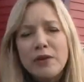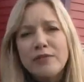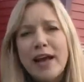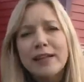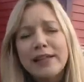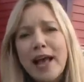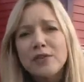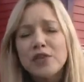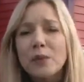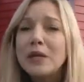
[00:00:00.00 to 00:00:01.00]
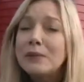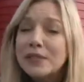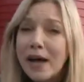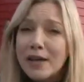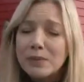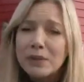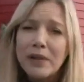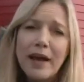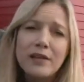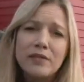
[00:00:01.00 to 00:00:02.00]
In fact, last year when he was
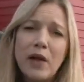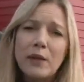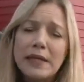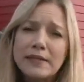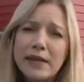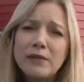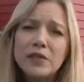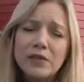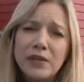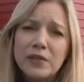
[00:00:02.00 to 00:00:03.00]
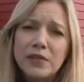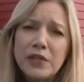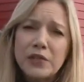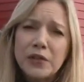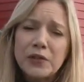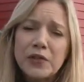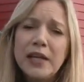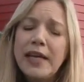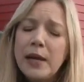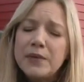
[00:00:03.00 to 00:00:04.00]
hospitalized following several severe seizures,
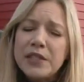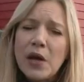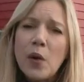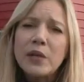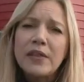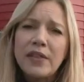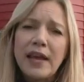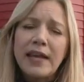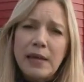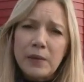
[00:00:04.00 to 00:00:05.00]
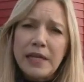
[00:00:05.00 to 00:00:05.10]
it was the only thing he would